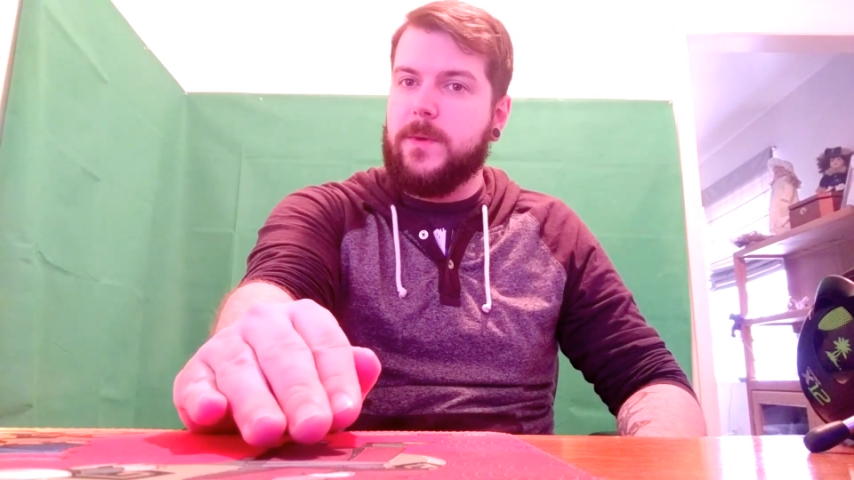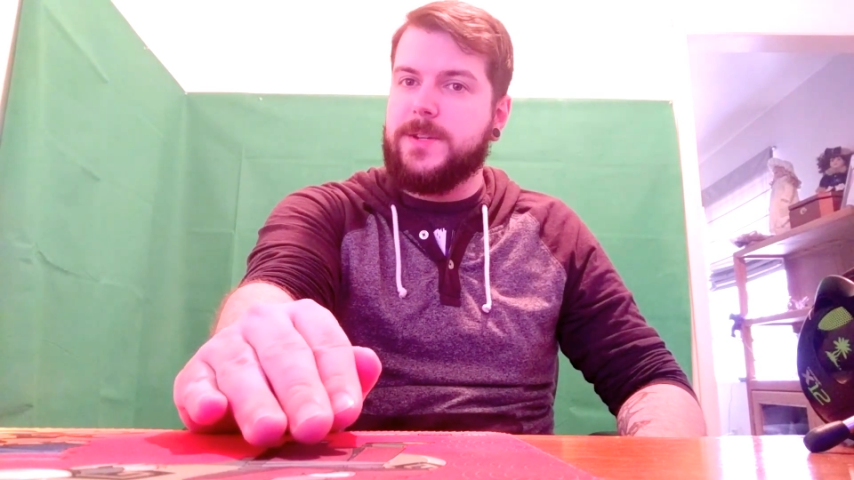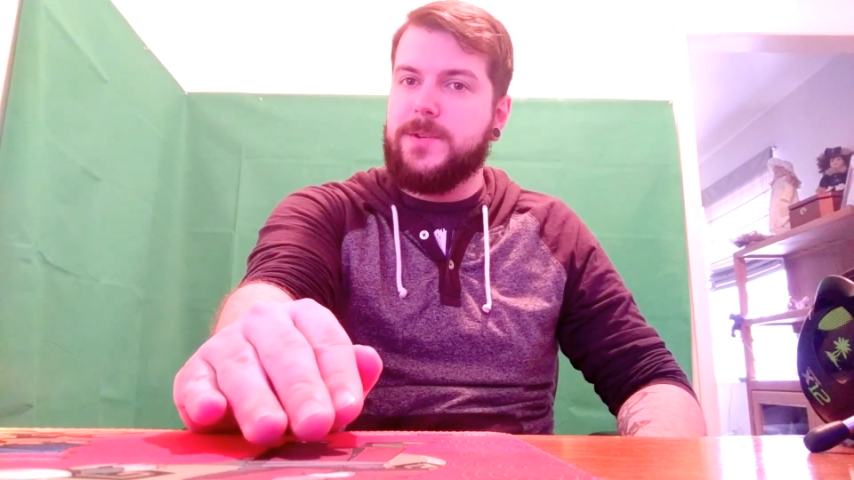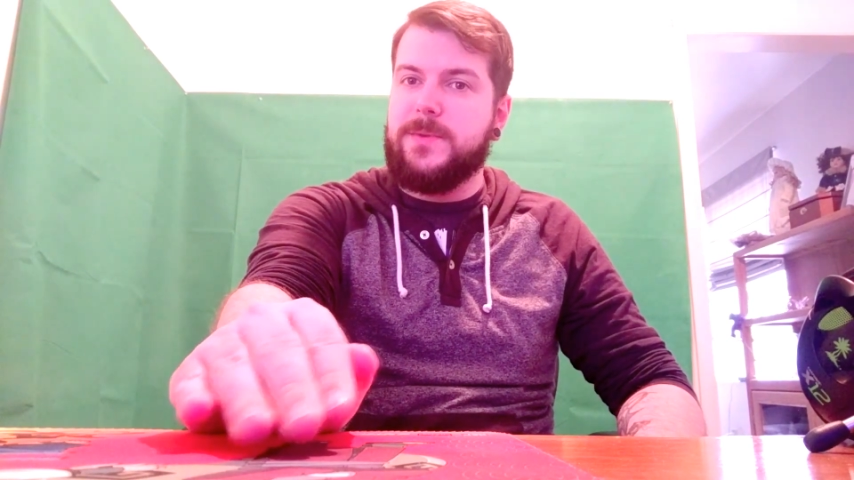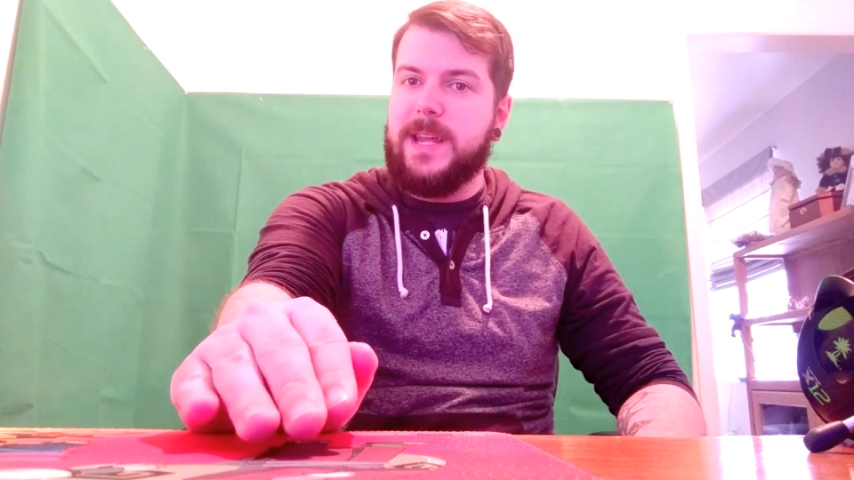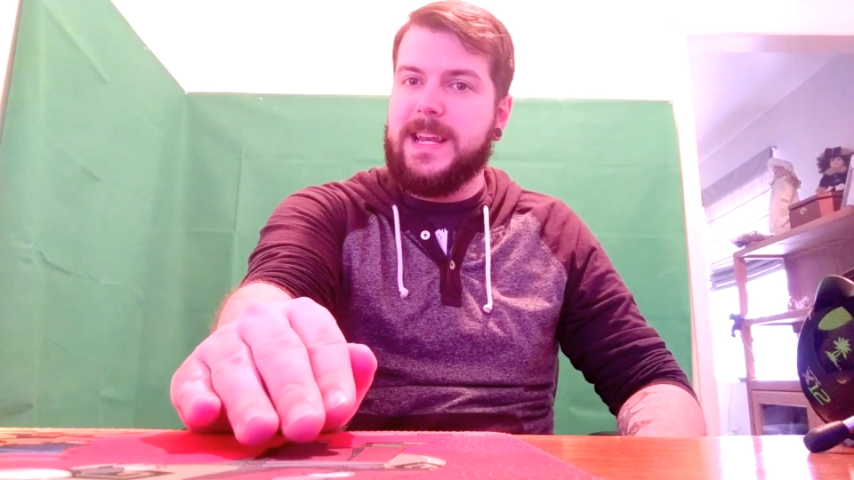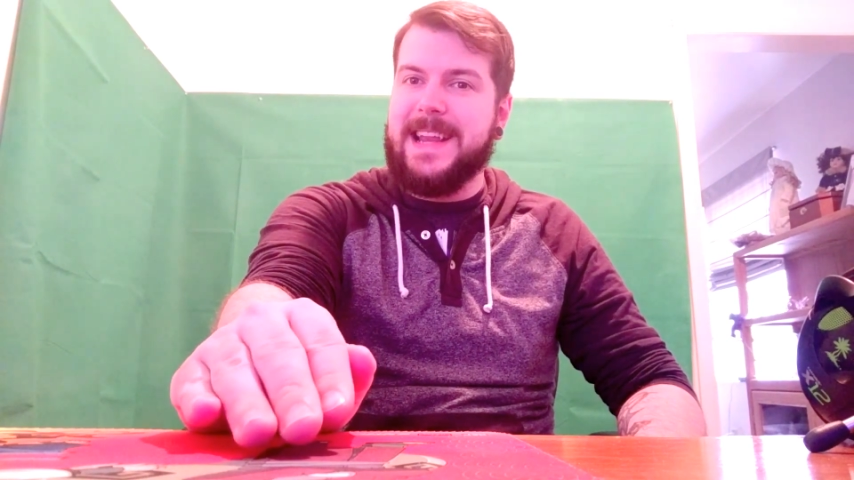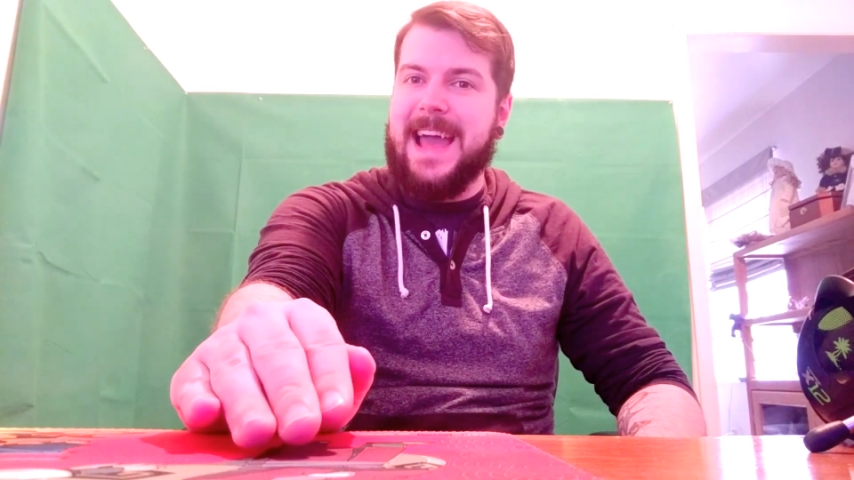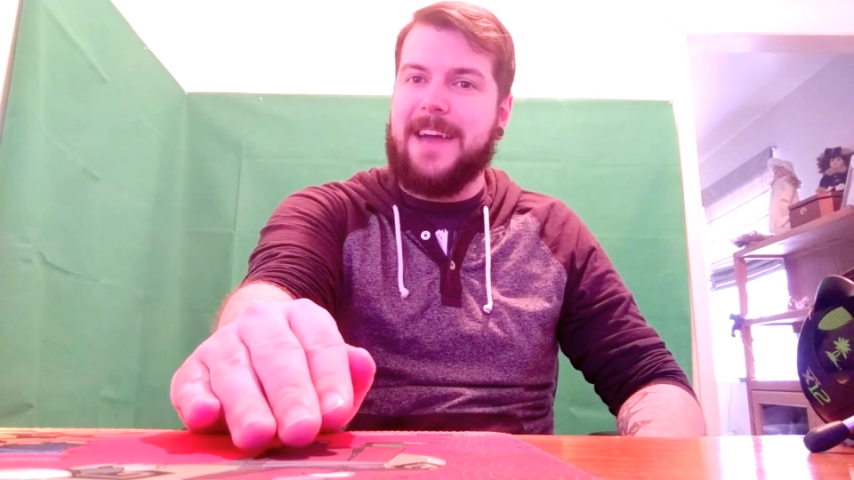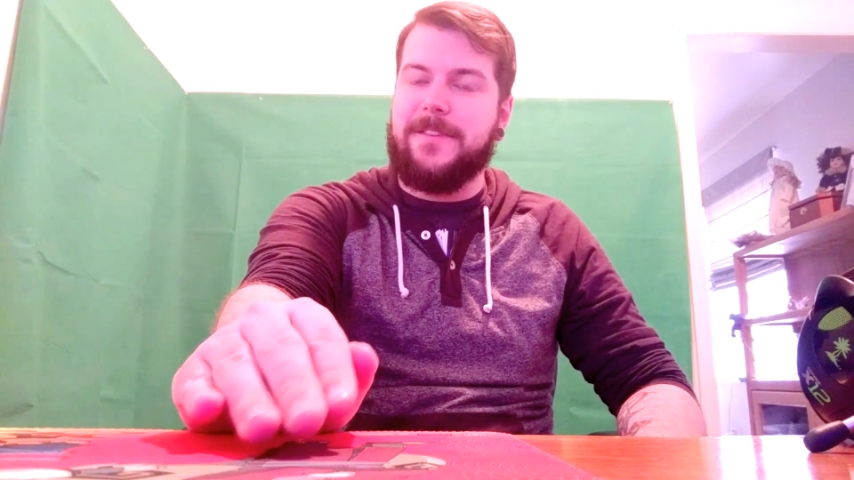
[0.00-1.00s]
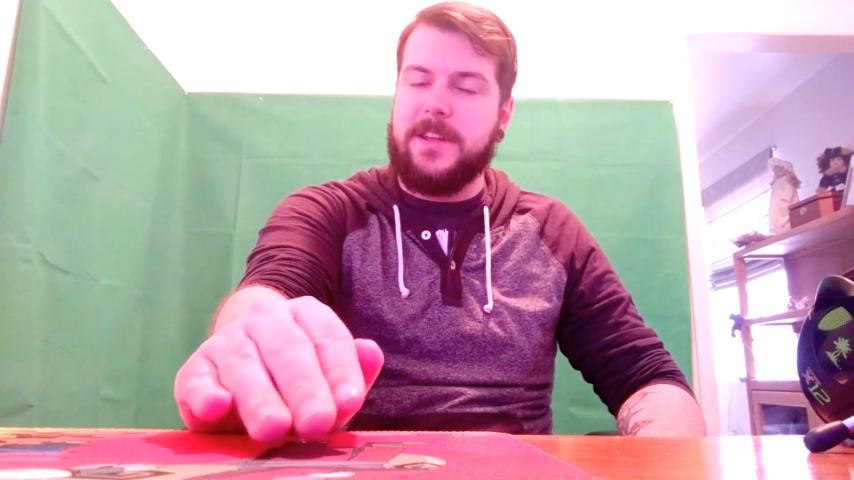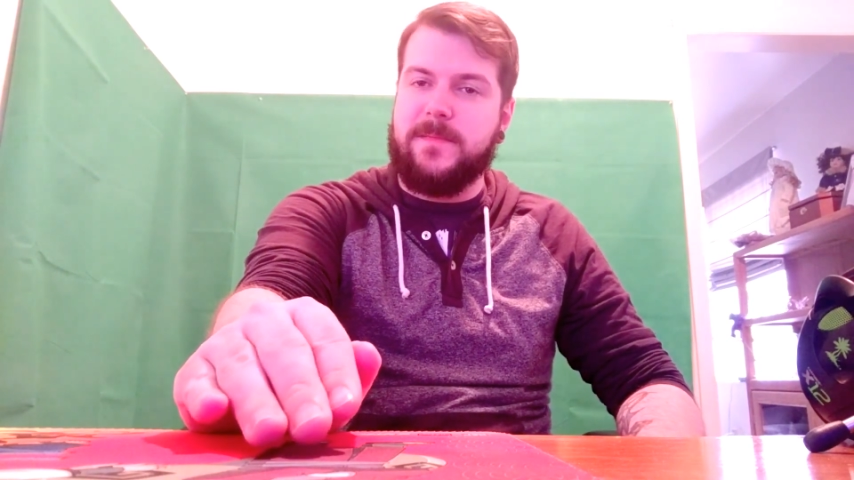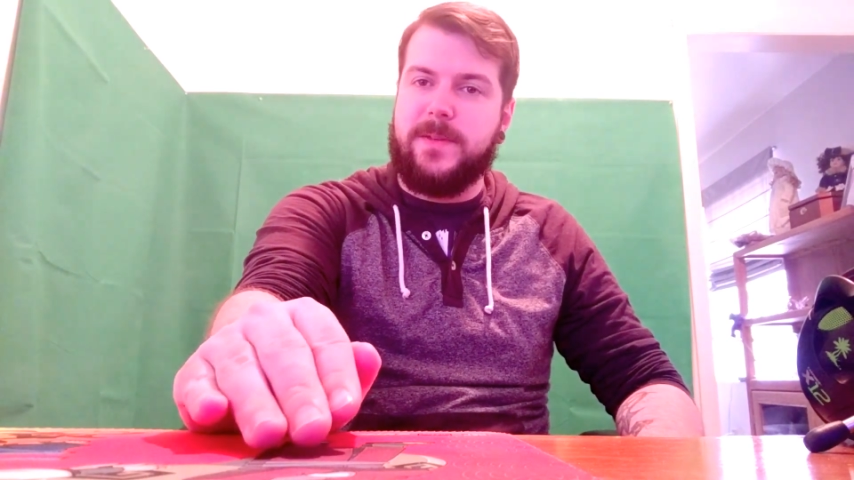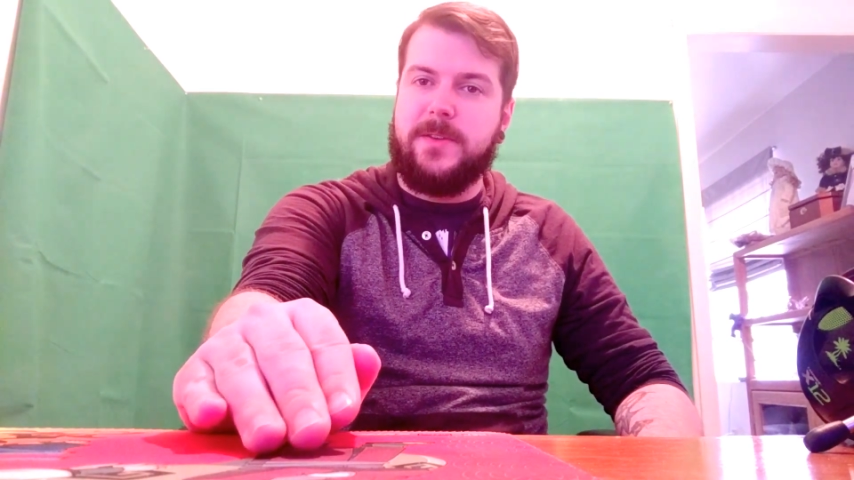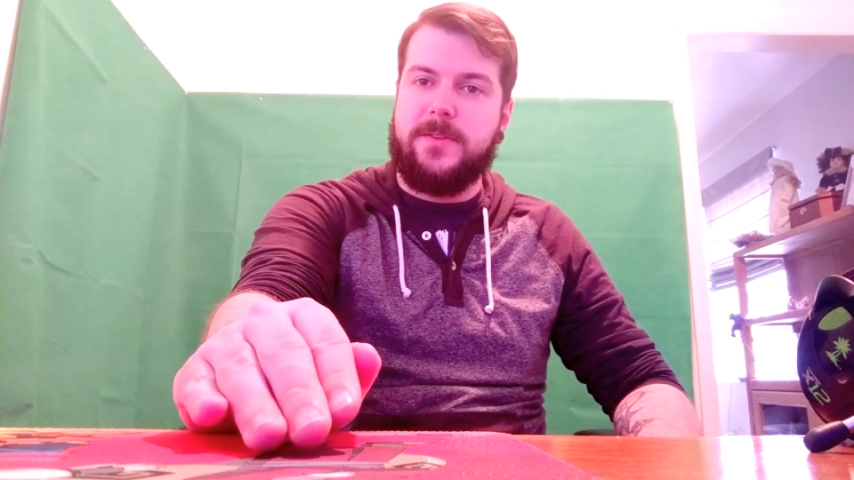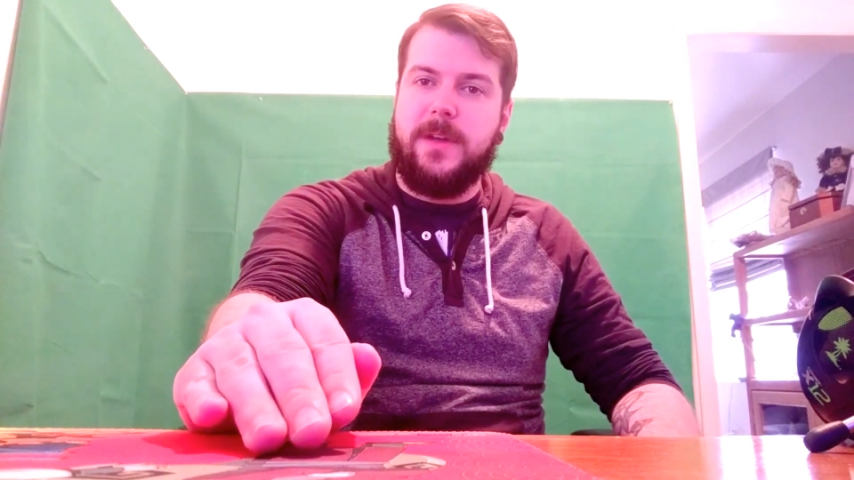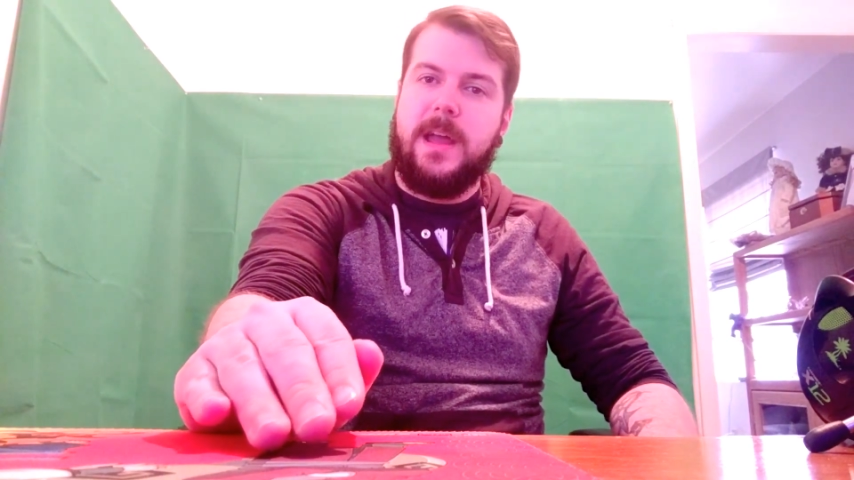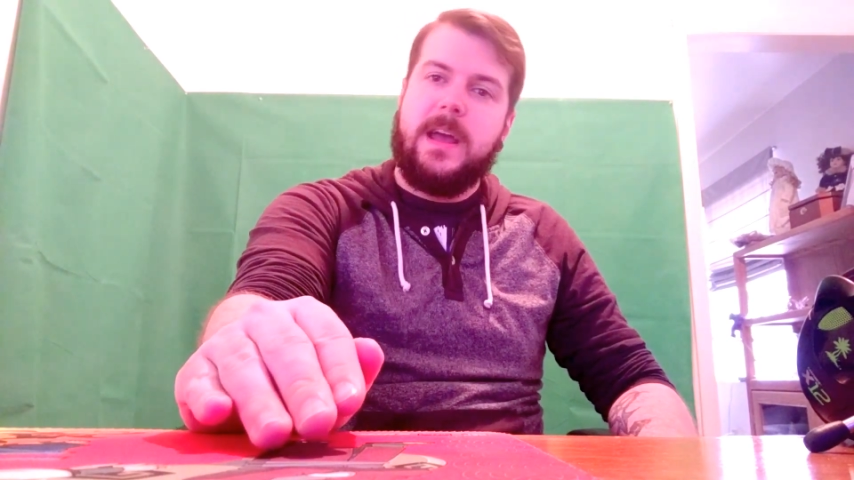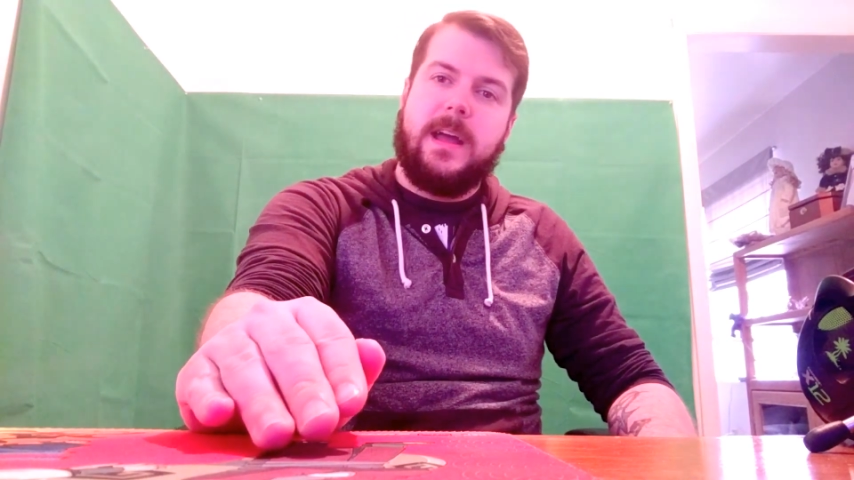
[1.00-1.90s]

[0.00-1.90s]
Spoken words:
what you needed to have in a computer.